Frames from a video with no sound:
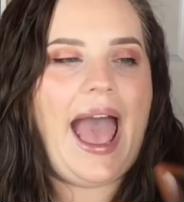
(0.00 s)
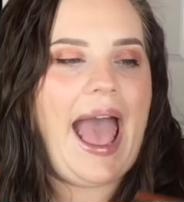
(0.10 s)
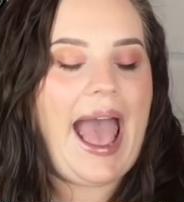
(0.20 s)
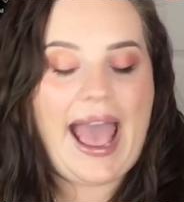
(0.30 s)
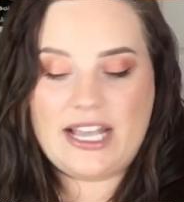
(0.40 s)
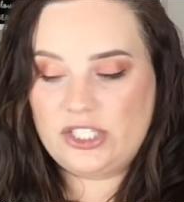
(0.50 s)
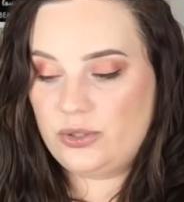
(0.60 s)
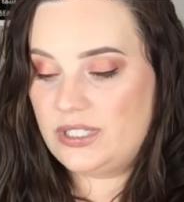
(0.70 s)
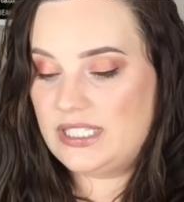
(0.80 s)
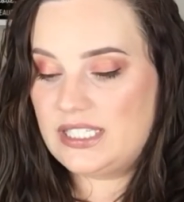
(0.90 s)
as you
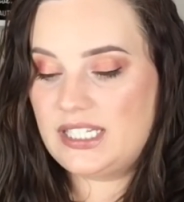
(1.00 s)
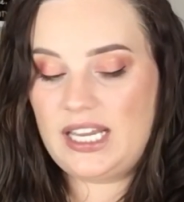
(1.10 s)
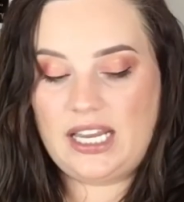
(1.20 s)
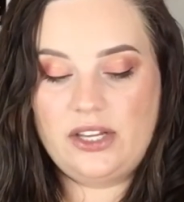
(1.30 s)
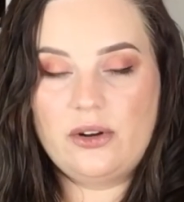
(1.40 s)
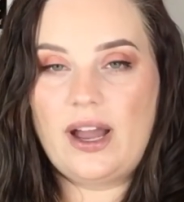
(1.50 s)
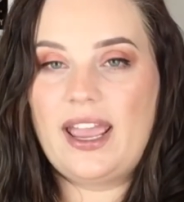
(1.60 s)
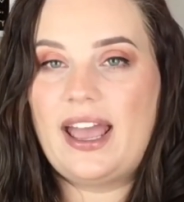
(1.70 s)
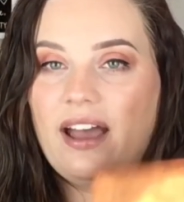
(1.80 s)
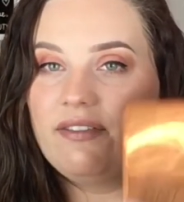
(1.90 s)
can see, you know, I
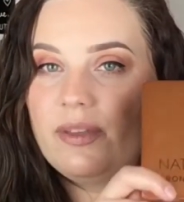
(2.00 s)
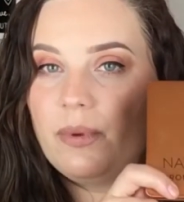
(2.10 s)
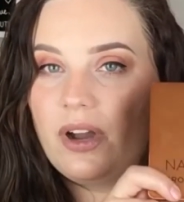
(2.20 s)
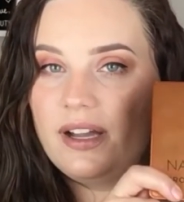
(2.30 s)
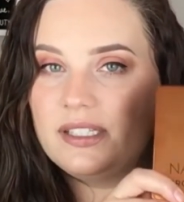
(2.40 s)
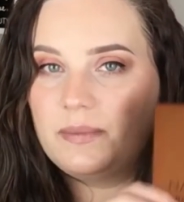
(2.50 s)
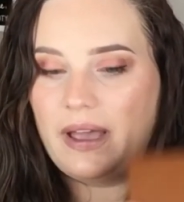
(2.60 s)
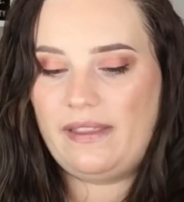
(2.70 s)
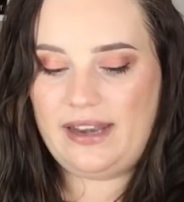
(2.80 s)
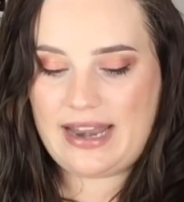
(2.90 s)
have the bronze
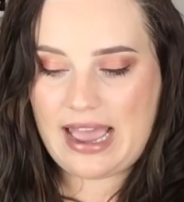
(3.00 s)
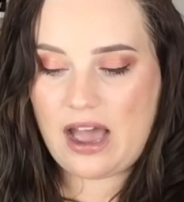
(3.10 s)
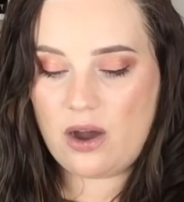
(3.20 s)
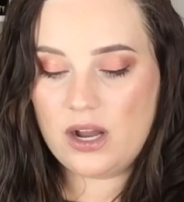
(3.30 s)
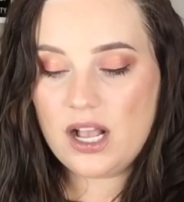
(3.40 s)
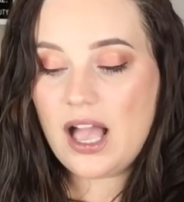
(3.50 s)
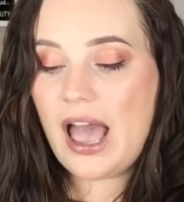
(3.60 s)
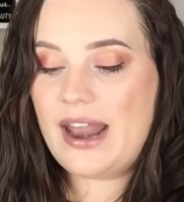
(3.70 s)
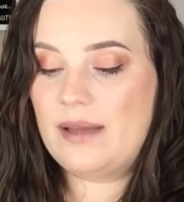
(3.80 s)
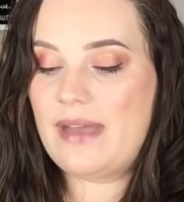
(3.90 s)
palette now,
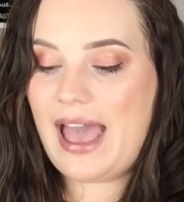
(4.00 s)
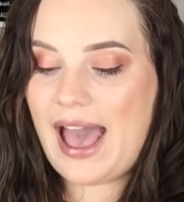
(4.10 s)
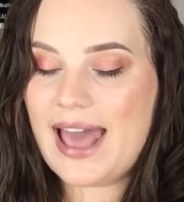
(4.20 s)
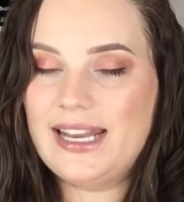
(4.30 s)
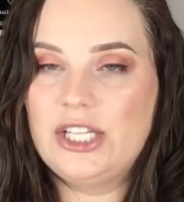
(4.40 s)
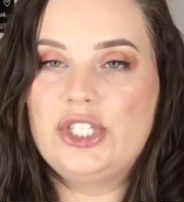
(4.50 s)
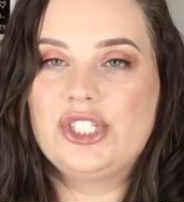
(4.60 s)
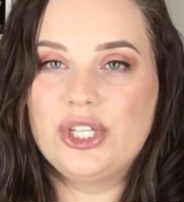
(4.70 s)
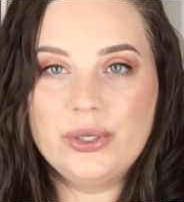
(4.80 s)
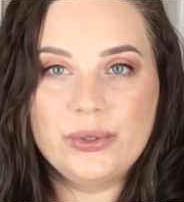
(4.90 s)
and I'm adding
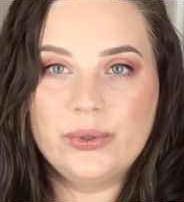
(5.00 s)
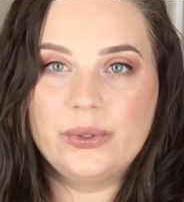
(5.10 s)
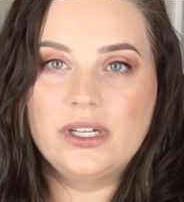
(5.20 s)
to